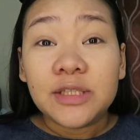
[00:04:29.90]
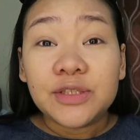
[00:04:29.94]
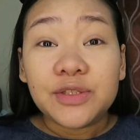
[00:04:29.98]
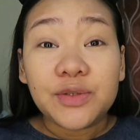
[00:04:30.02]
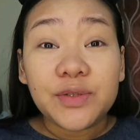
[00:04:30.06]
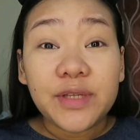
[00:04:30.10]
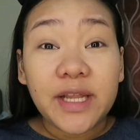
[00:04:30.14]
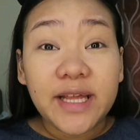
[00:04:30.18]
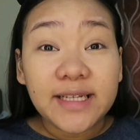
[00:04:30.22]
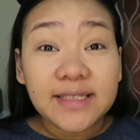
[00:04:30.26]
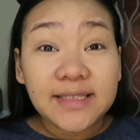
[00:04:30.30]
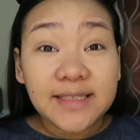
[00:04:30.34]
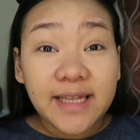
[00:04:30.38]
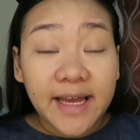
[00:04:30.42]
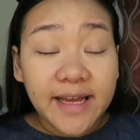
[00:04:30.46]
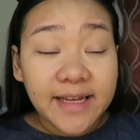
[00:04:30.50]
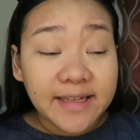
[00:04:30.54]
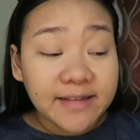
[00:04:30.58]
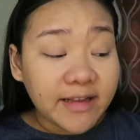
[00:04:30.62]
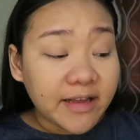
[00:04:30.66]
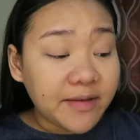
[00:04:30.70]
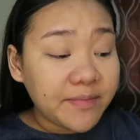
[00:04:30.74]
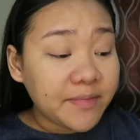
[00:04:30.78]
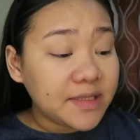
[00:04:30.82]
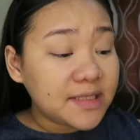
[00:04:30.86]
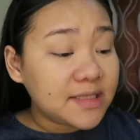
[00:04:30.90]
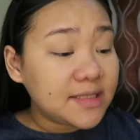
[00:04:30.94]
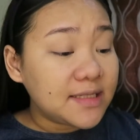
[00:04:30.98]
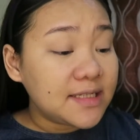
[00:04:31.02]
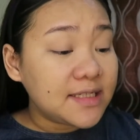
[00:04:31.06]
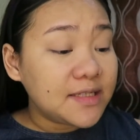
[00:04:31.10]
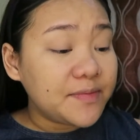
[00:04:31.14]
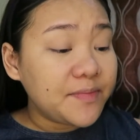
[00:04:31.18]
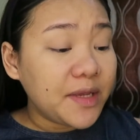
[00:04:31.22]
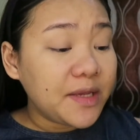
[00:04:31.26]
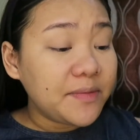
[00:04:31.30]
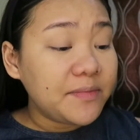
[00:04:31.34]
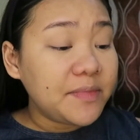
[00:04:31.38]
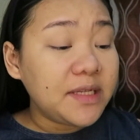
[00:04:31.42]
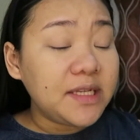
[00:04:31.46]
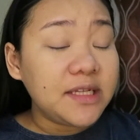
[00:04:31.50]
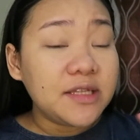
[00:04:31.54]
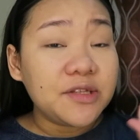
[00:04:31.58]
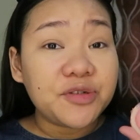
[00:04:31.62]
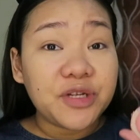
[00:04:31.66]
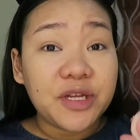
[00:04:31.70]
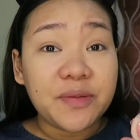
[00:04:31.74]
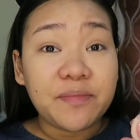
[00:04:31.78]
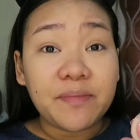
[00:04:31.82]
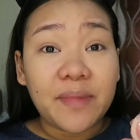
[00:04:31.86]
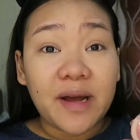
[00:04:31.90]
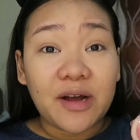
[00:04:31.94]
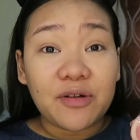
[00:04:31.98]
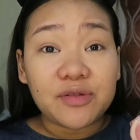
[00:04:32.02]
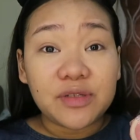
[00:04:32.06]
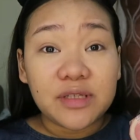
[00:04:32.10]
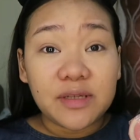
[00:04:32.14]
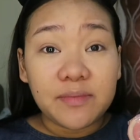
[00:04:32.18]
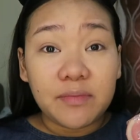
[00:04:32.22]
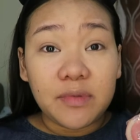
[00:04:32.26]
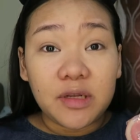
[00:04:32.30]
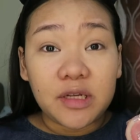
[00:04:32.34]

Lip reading: So next item is this Maybelline Dream Bouncy